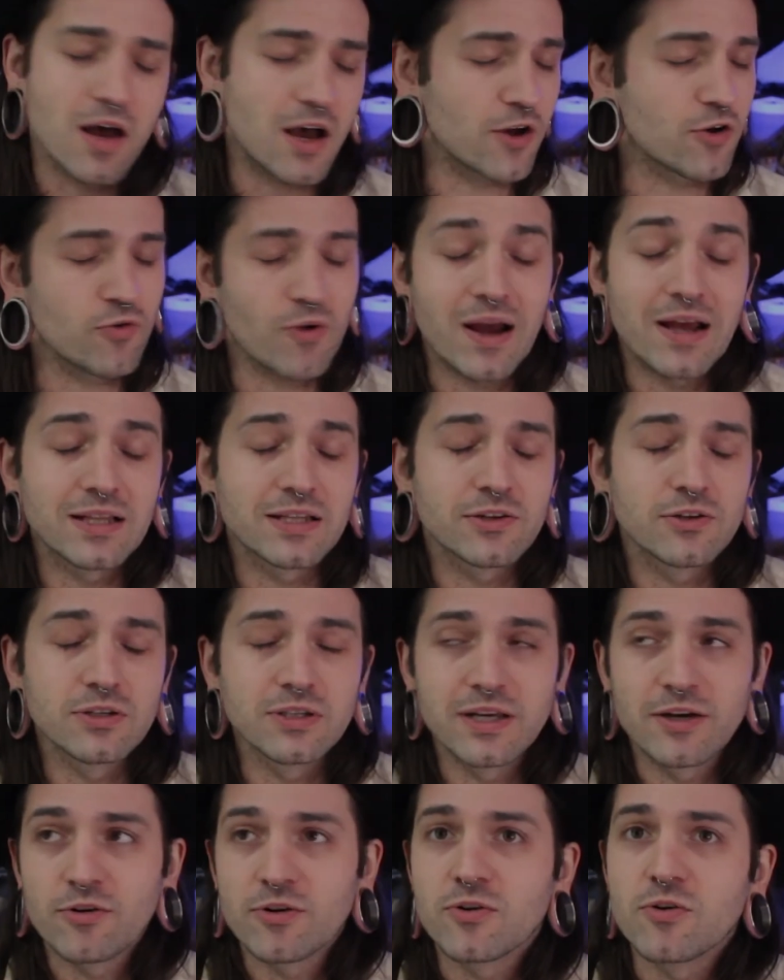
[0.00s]
a great little
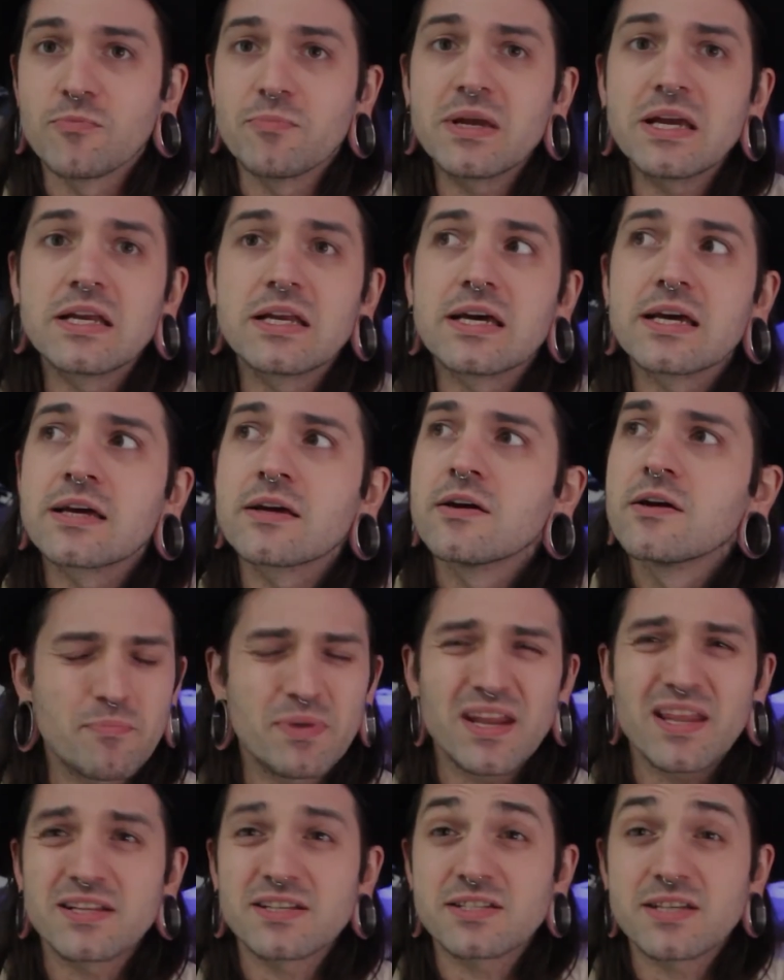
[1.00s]
lyrical meaning,
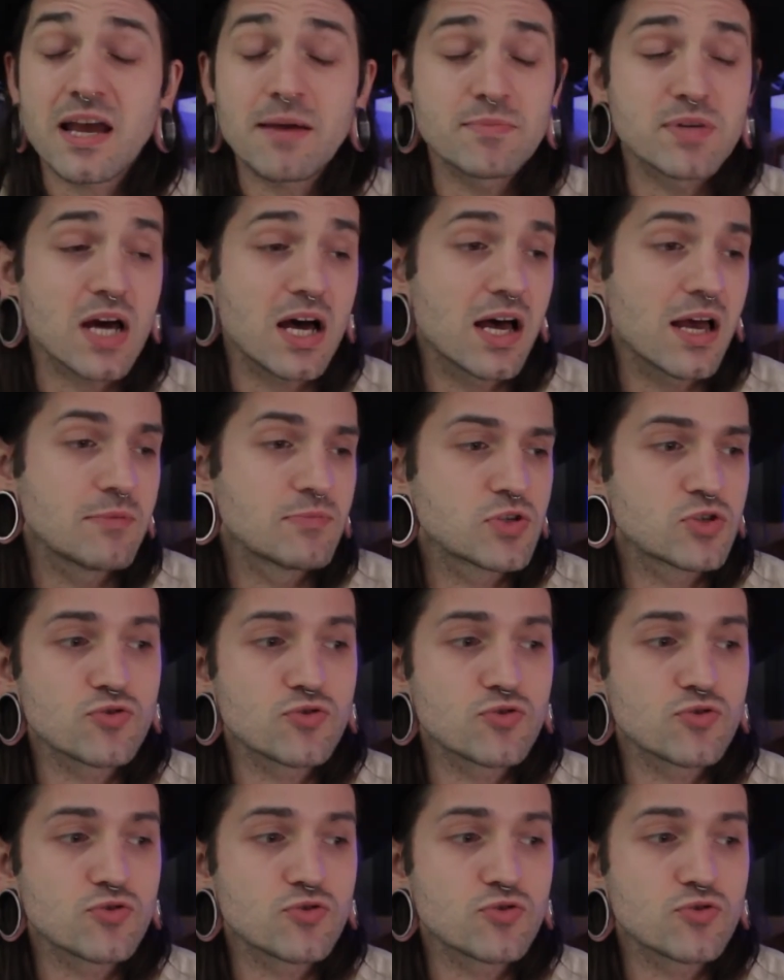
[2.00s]
but at the same time,